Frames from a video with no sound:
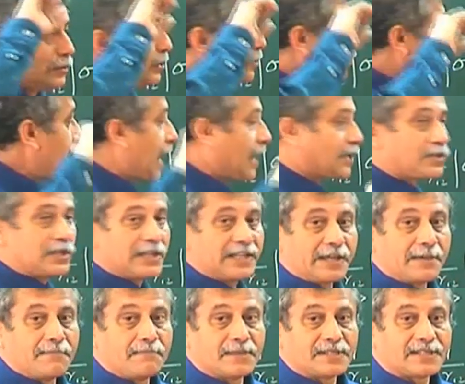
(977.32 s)
which will actually
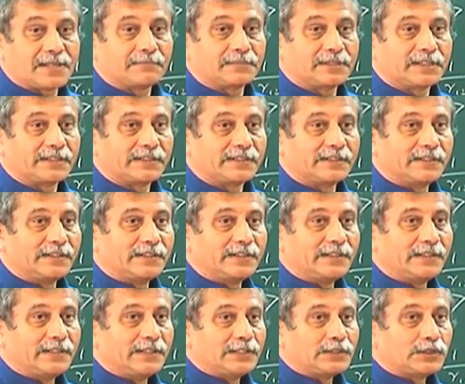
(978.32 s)
give me something.
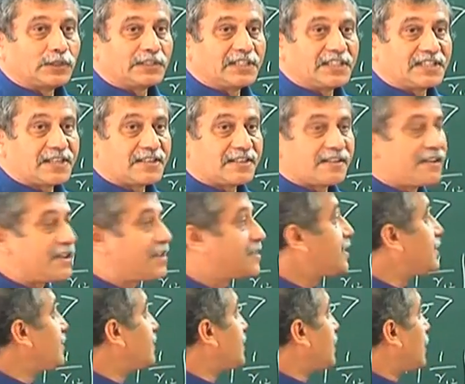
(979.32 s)
So this is the
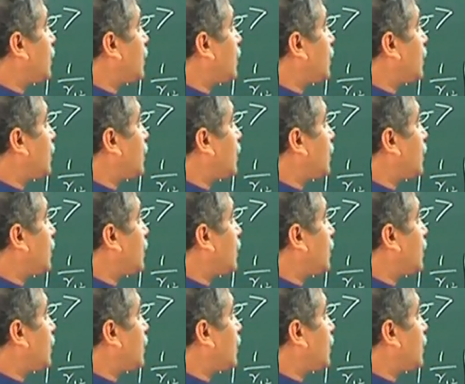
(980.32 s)
reason these